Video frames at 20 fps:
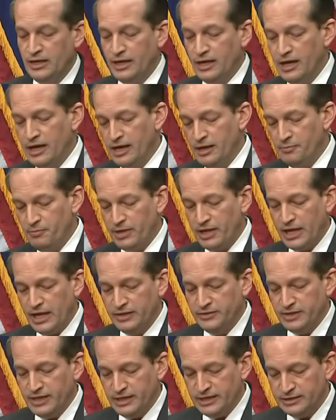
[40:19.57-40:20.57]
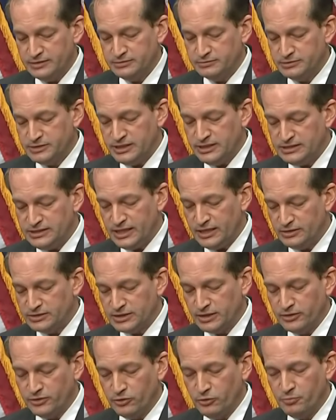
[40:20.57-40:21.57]
And then it details a
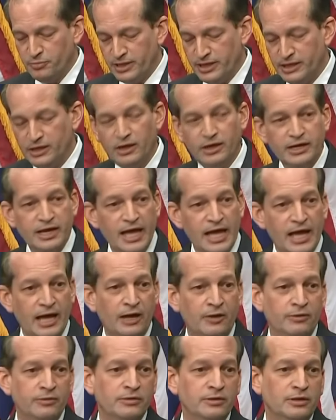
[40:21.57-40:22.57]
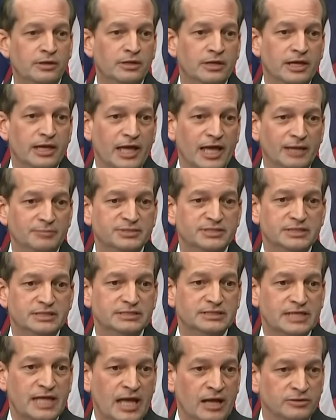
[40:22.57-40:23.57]
little bit on how
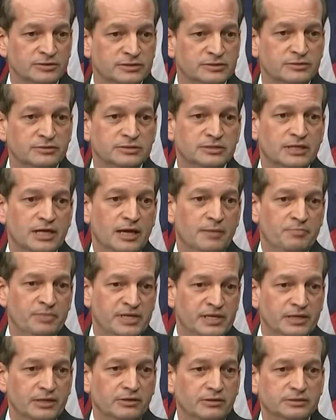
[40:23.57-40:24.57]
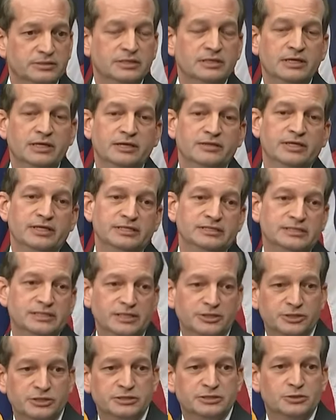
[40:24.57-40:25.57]
Epstein's counsels appealed the
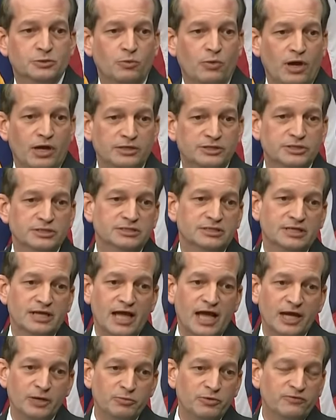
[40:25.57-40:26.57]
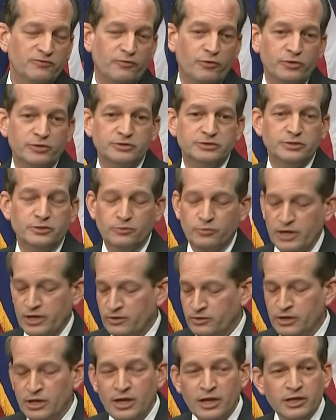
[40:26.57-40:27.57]
decisions to Washington. I'd refer you to the
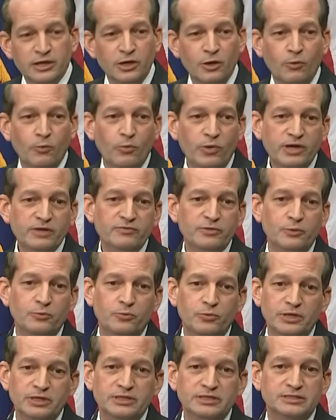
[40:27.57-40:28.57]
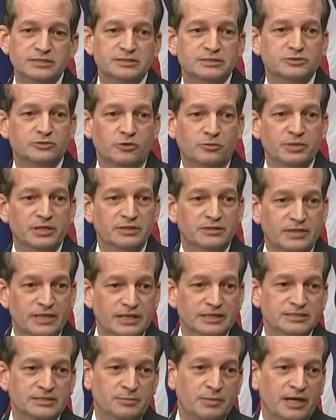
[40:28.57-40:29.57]
record. You know, one of the really disturbing
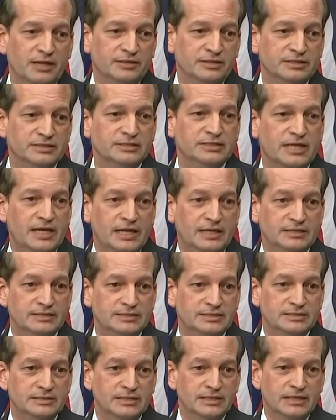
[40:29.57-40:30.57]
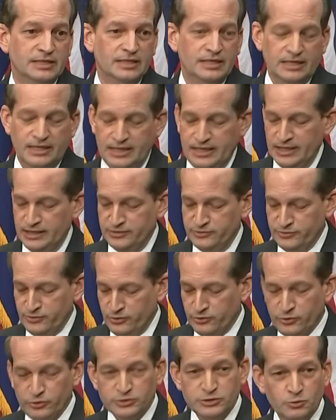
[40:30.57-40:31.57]
things about this case is
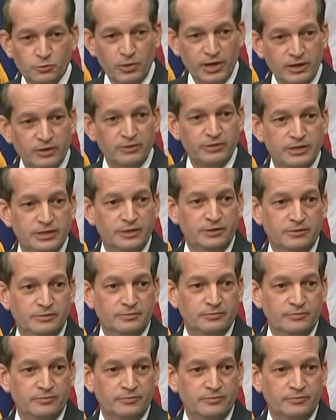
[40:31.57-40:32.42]
there's a record here.